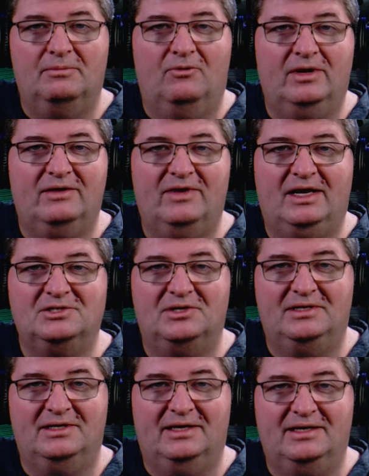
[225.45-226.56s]
But what I've
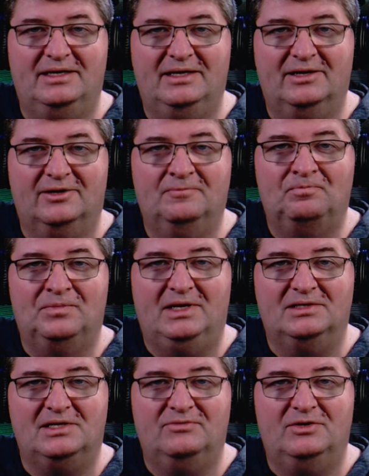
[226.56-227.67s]
actually done here
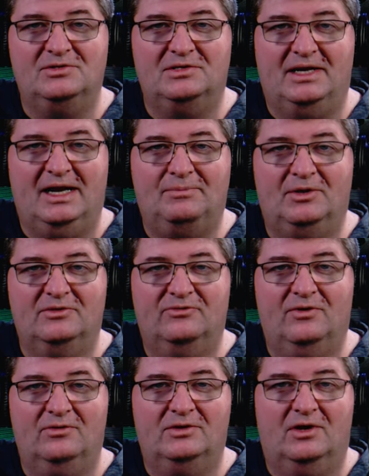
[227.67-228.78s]
is I've used an app on the
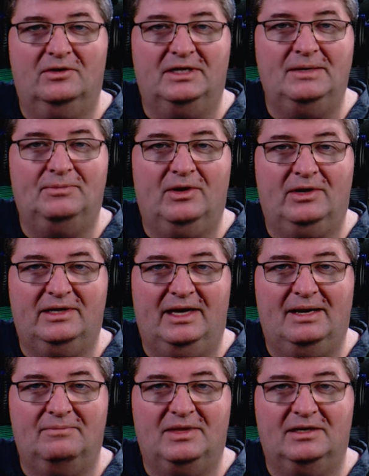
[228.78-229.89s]
phone called
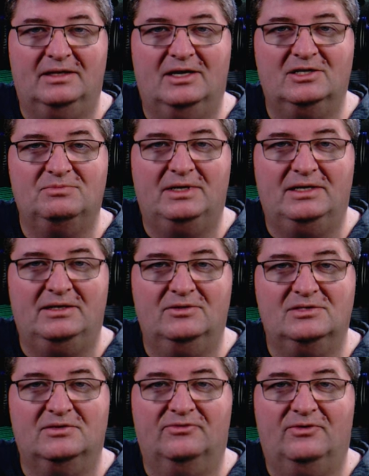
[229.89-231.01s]
Epocam that allows me to
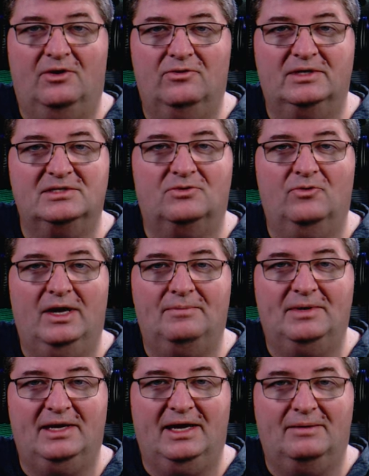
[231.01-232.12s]
use the phone as a
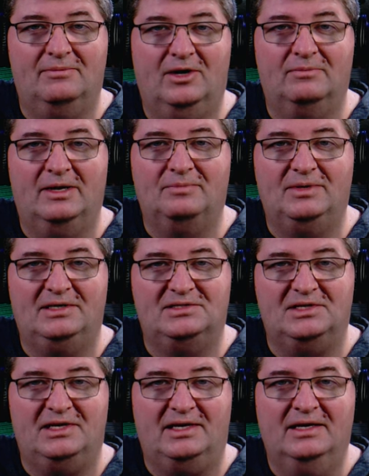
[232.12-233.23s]
webcam on my
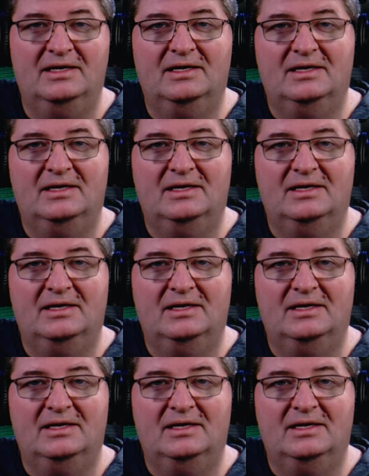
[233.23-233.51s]
PC.